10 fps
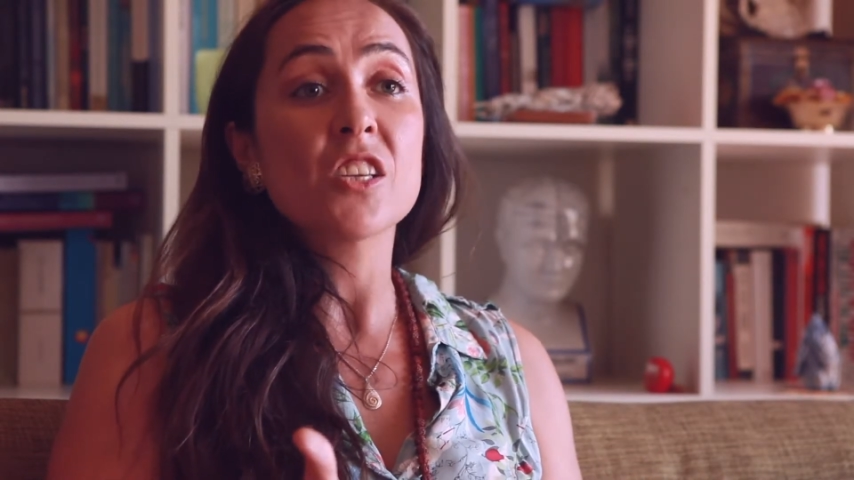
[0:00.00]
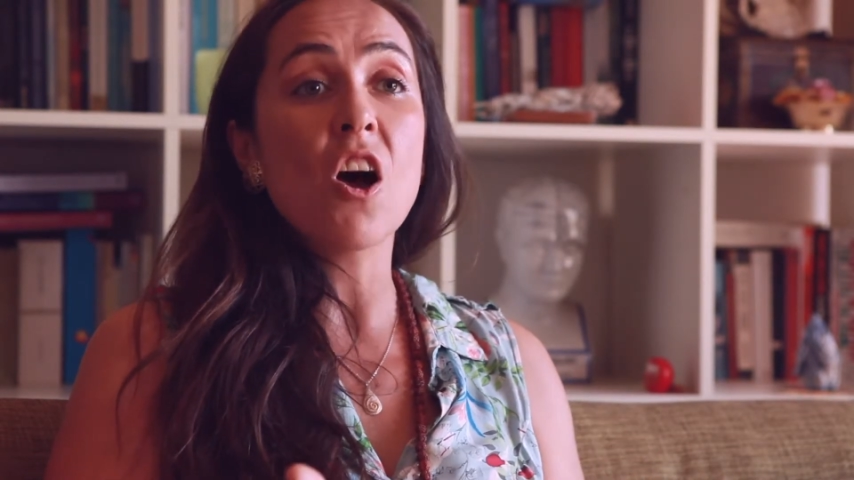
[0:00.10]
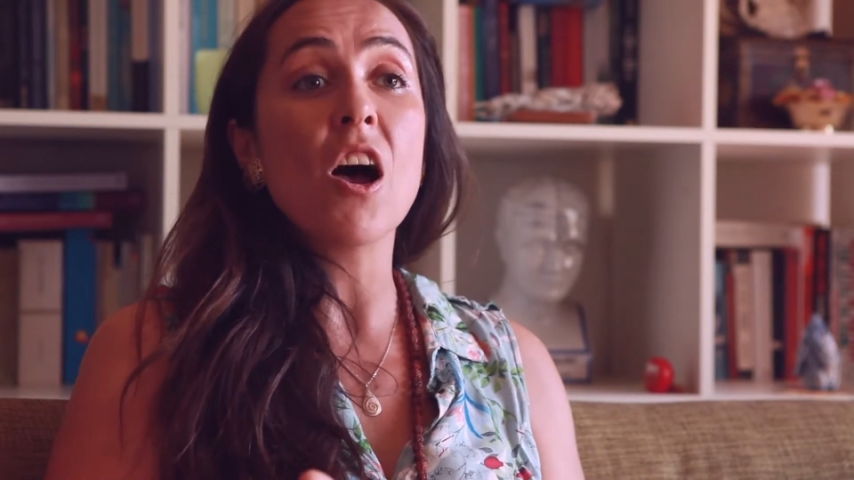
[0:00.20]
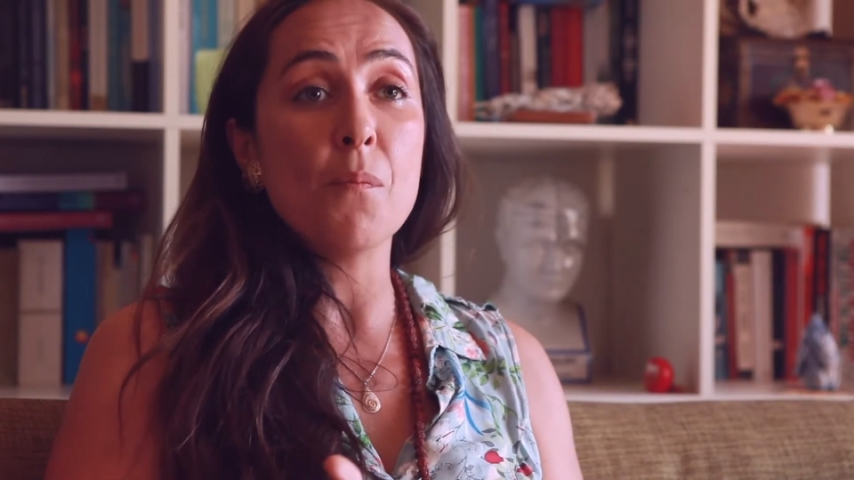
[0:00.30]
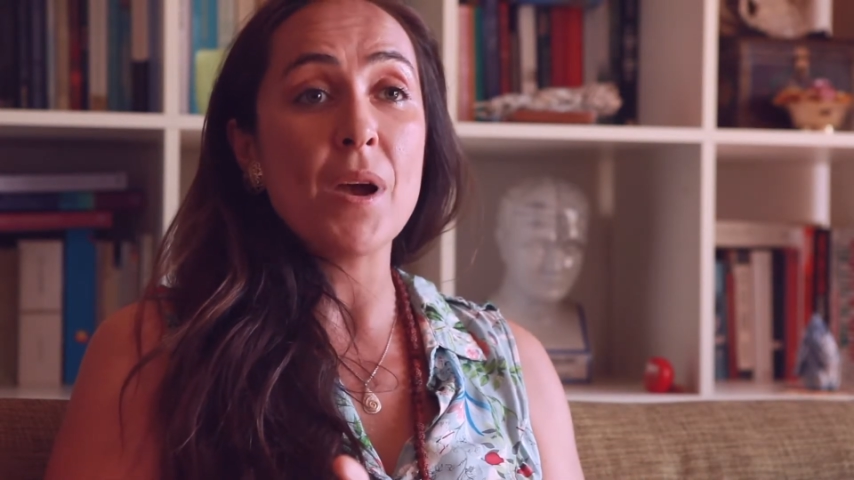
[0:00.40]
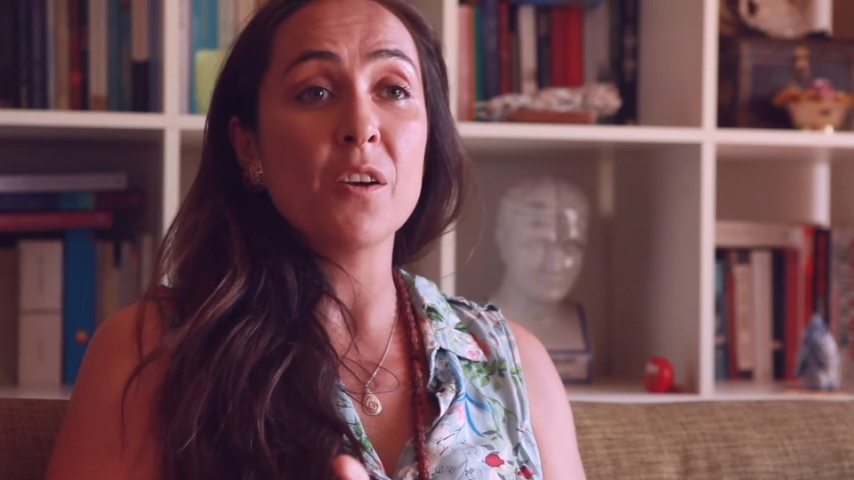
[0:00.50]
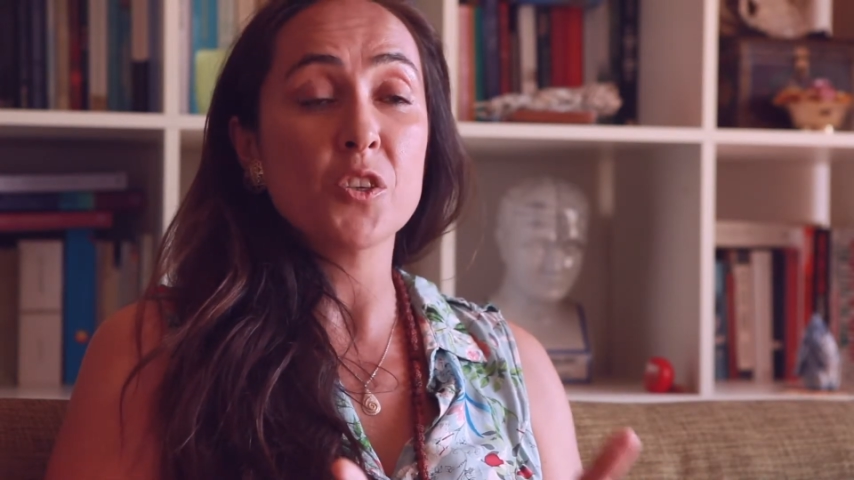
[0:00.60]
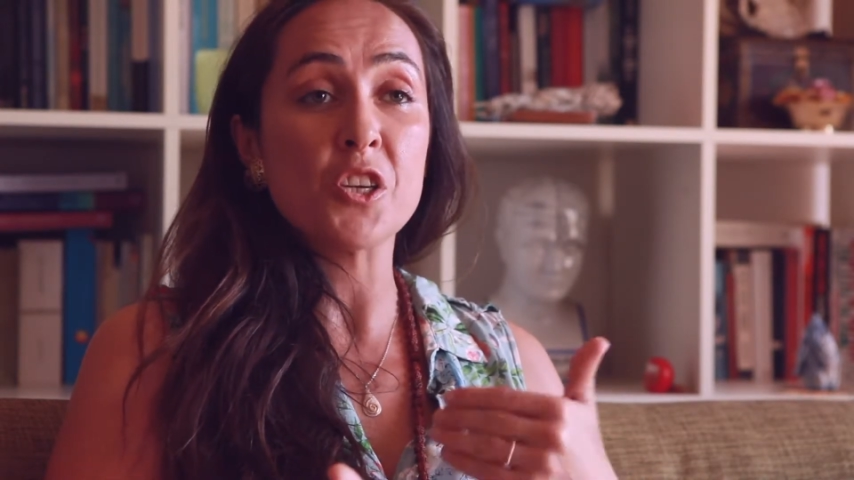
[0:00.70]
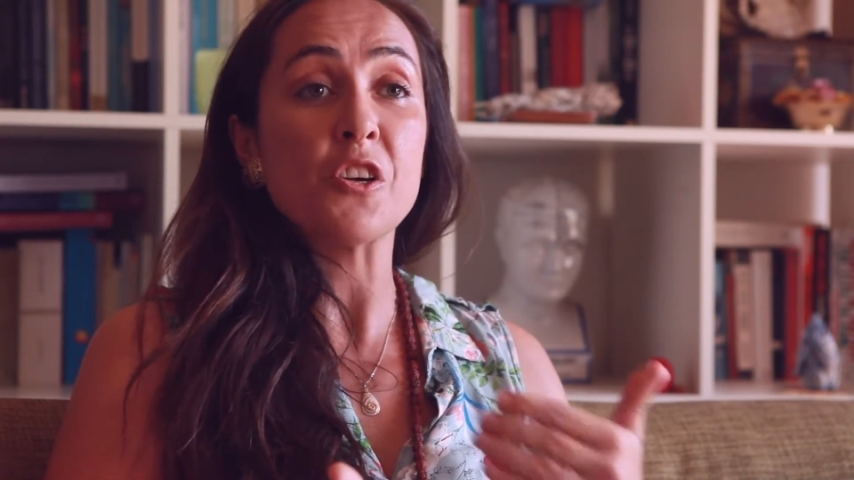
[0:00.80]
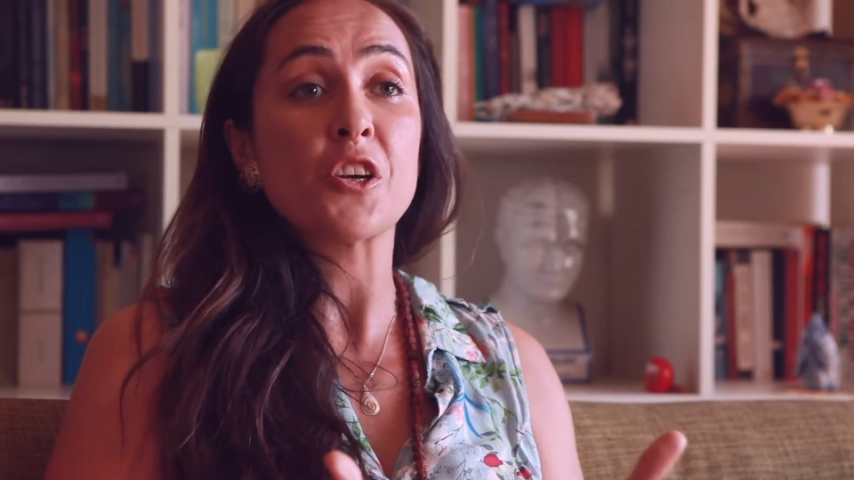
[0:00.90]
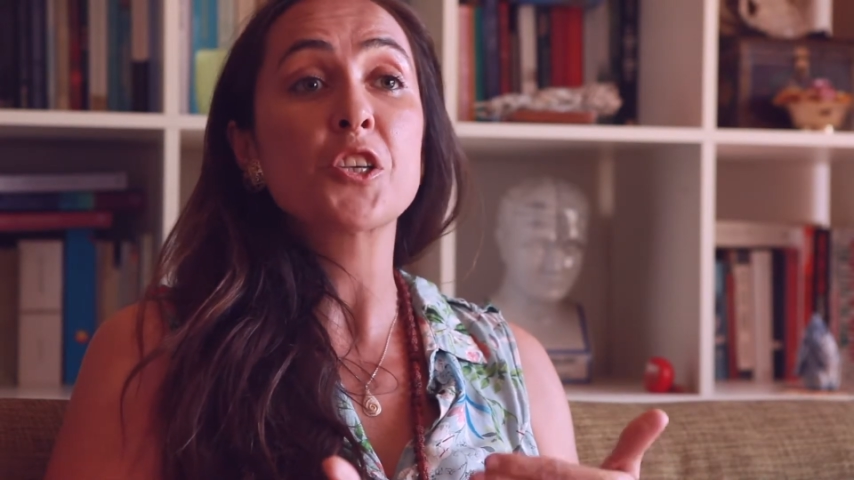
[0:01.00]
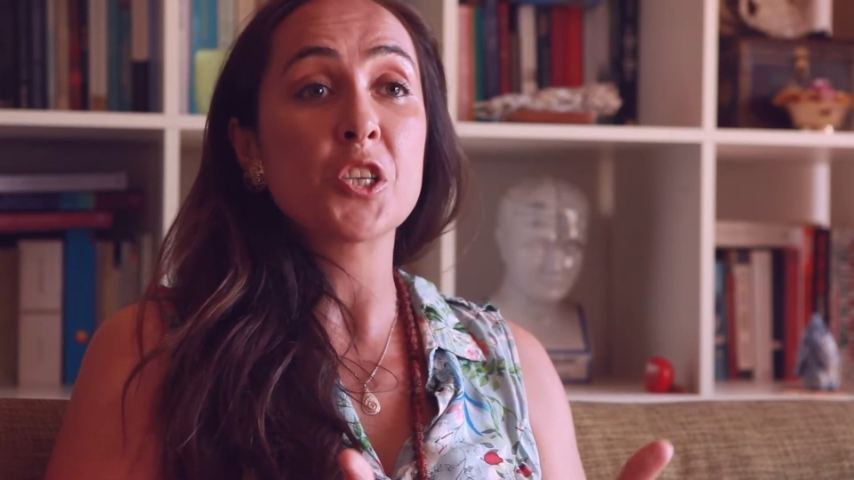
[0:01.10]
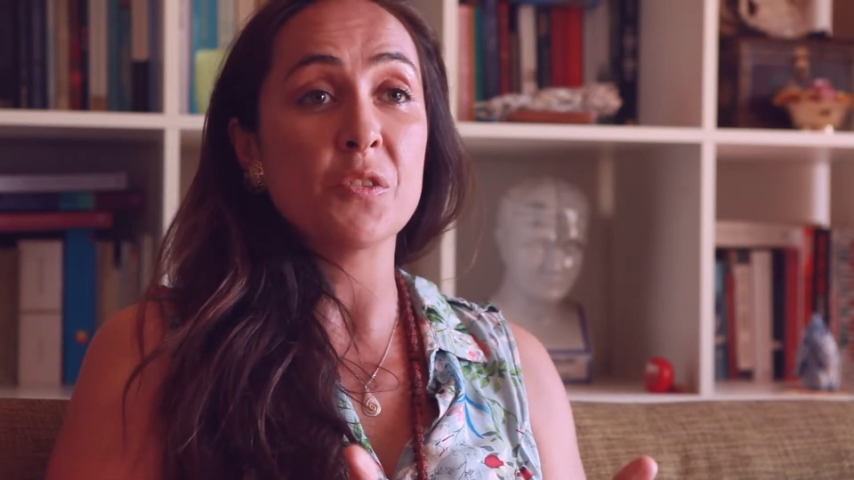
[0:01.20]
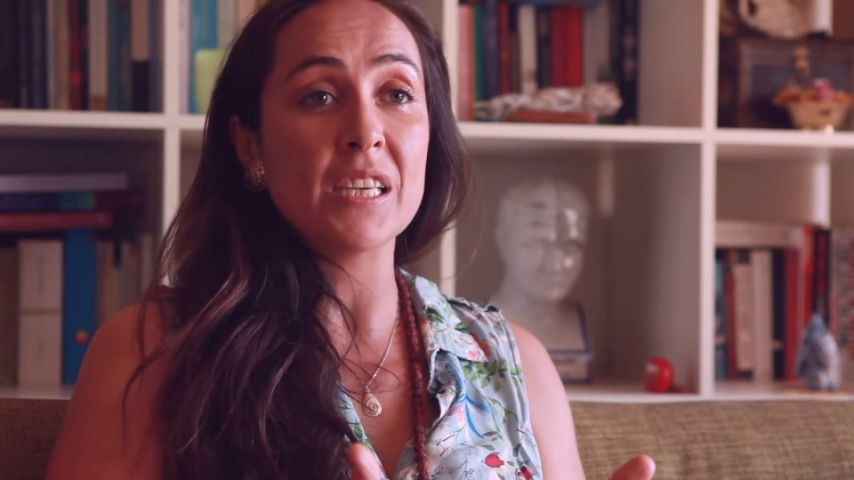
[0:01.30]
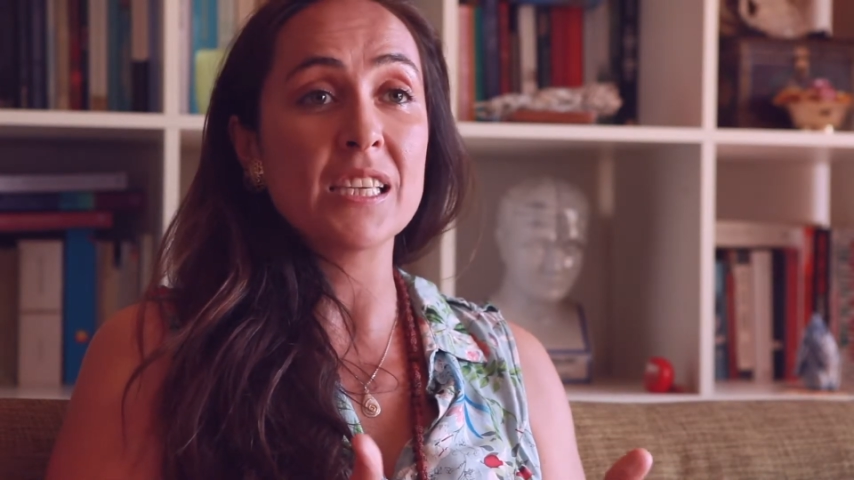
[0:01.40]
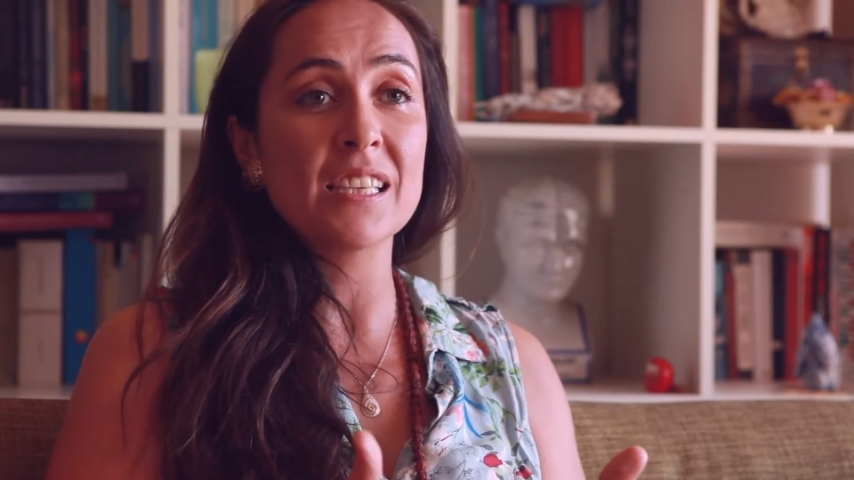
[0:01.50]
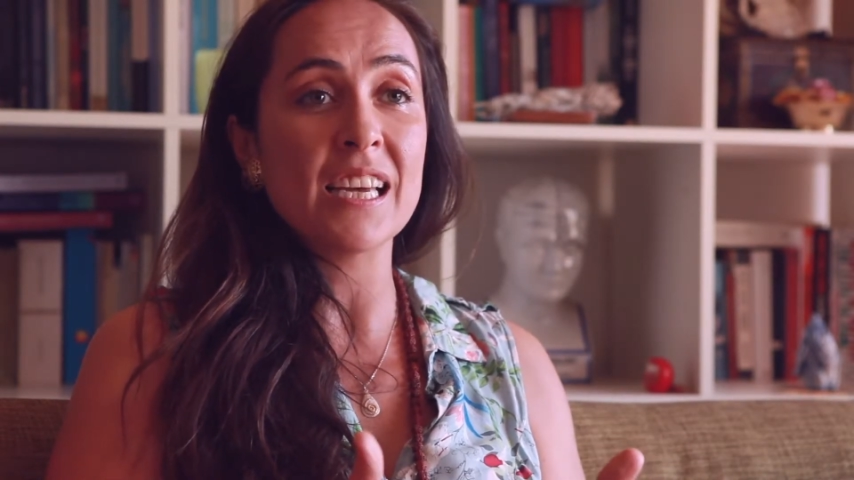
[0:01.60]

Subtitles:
time out to nurture it,